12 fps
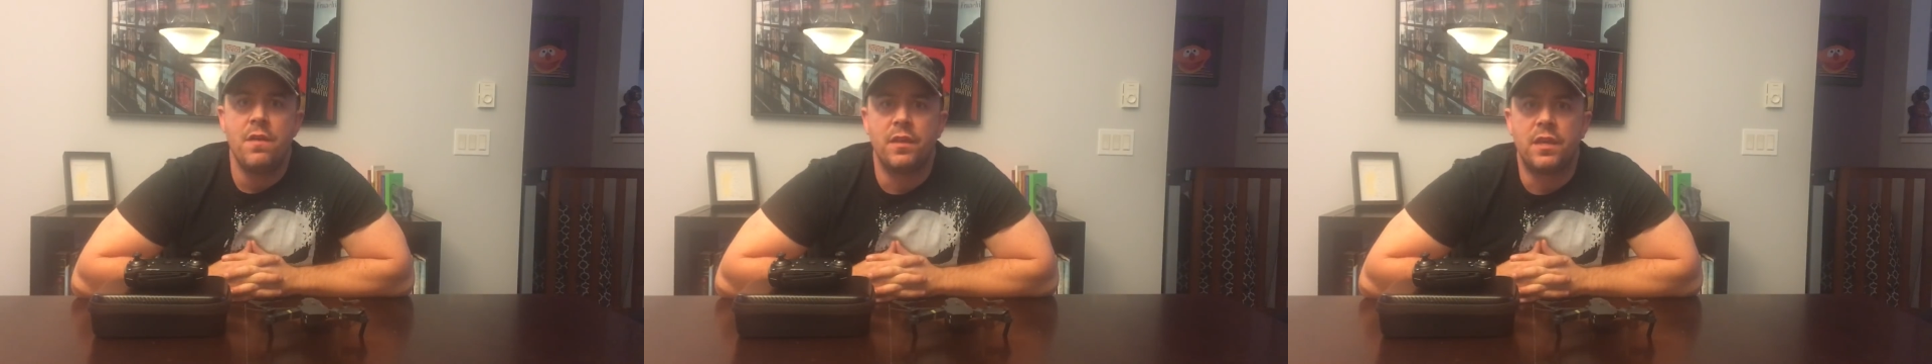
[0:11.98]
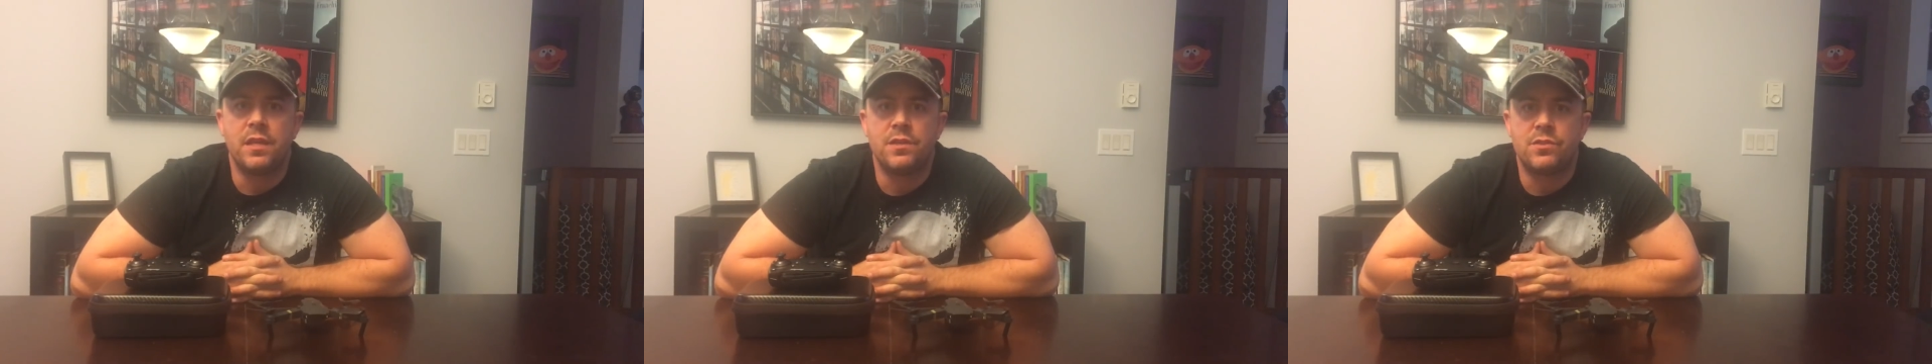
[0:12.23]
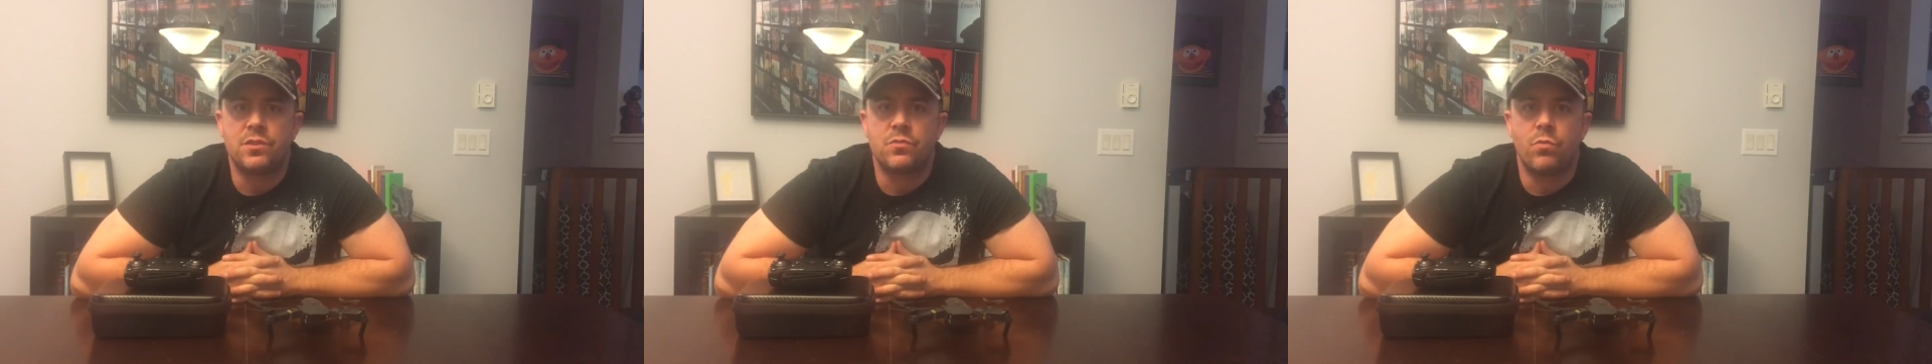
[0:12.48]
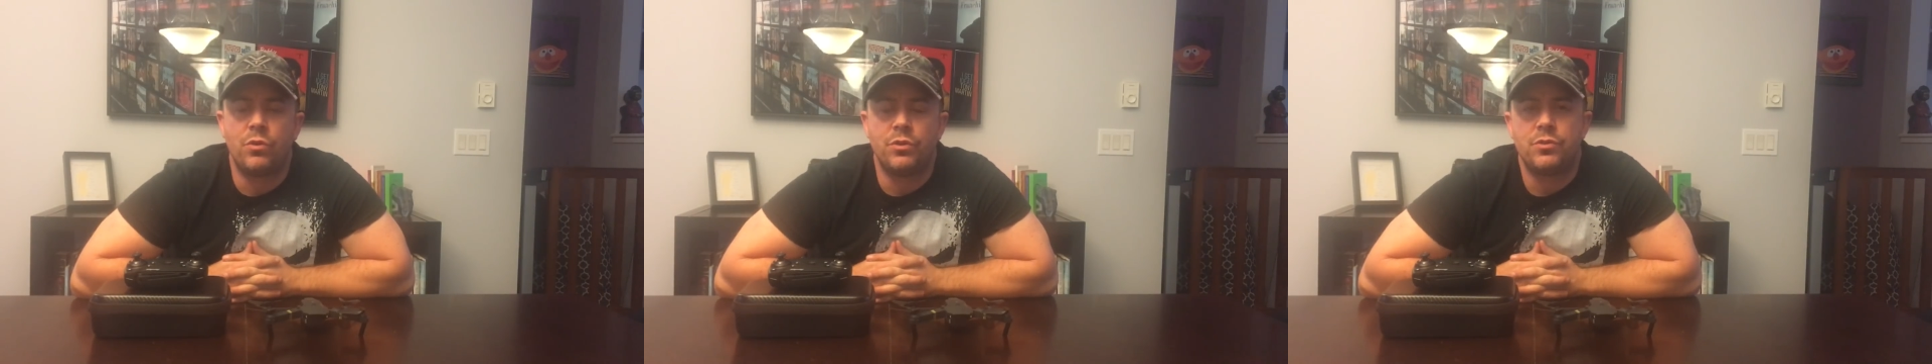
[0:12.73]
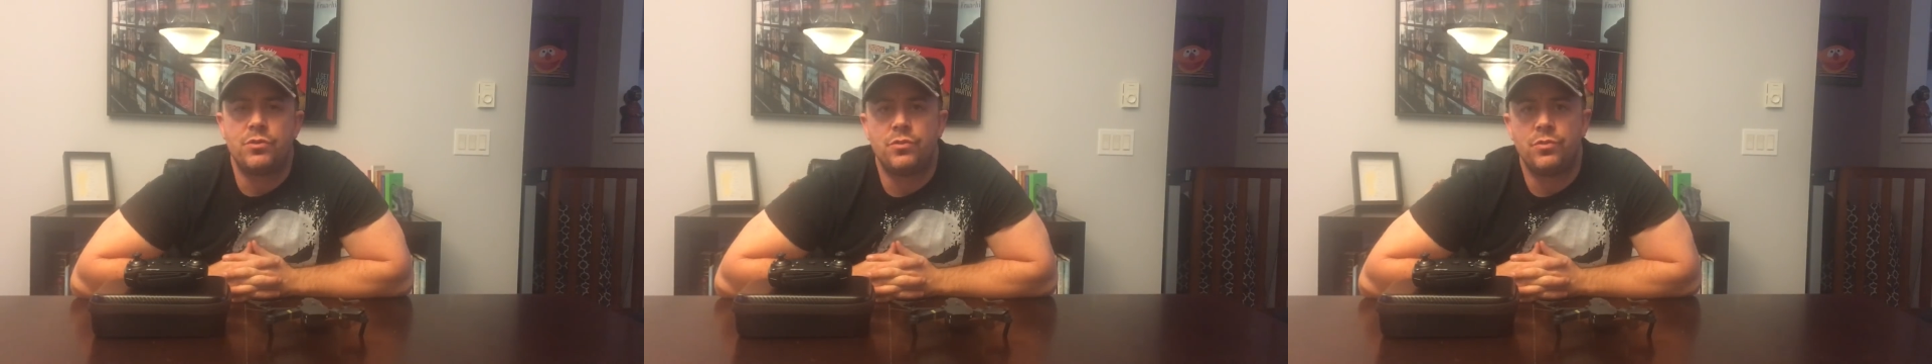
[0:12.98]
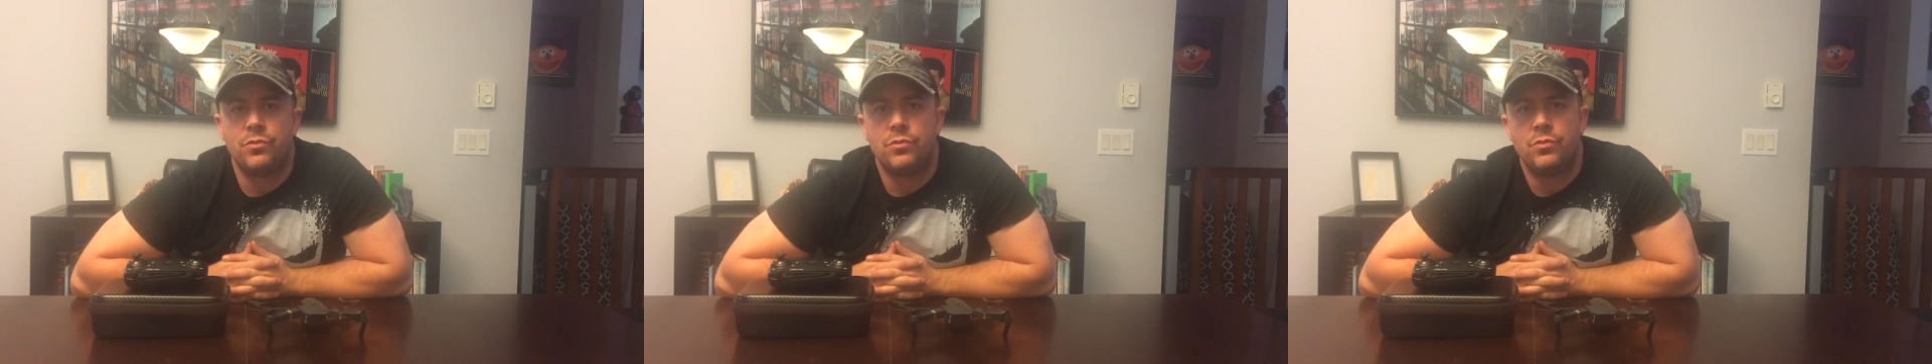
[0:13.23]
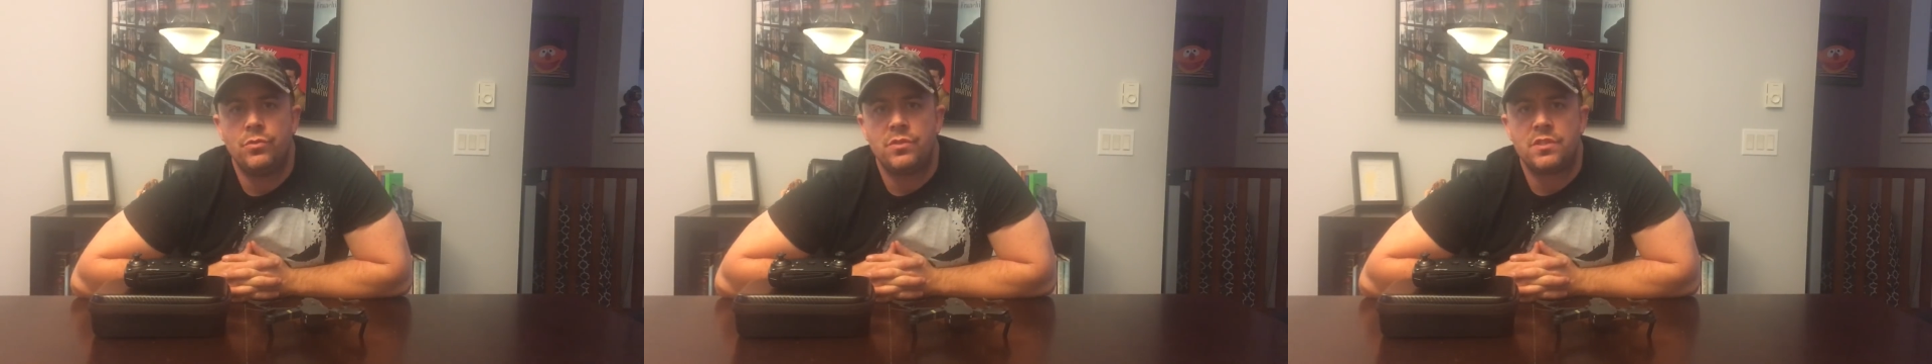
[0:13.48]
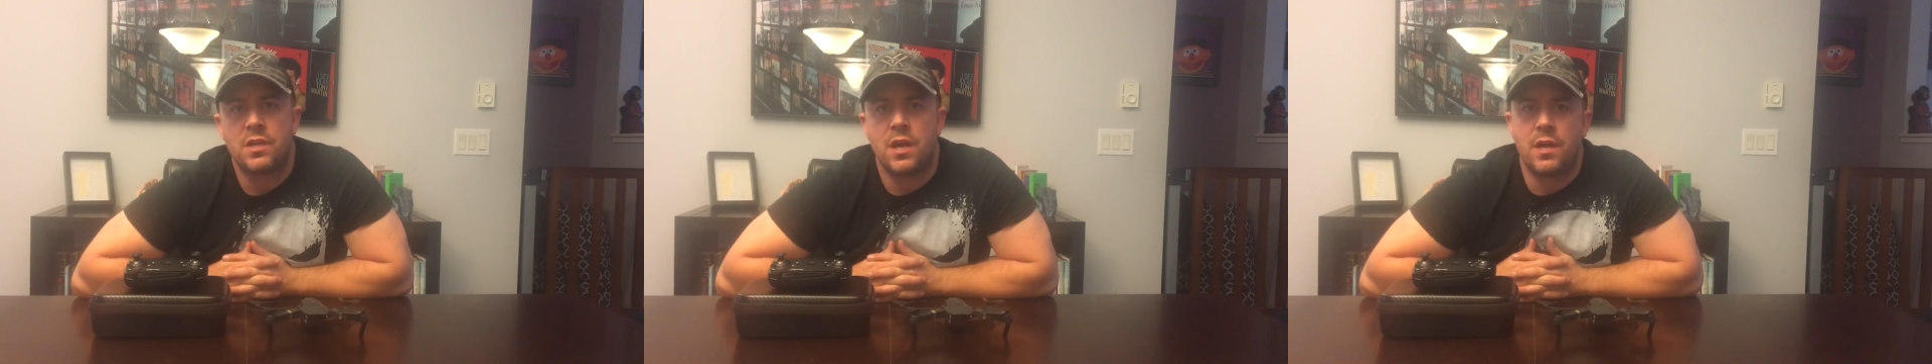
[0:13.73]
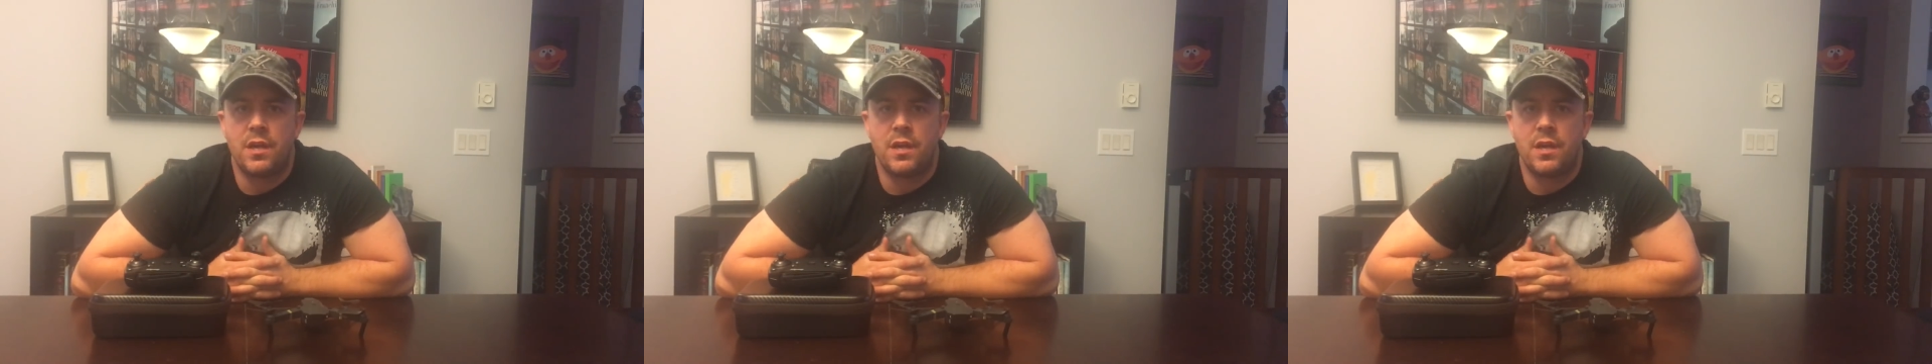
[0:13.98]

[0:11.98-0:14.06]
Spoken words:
The kids just wanted to start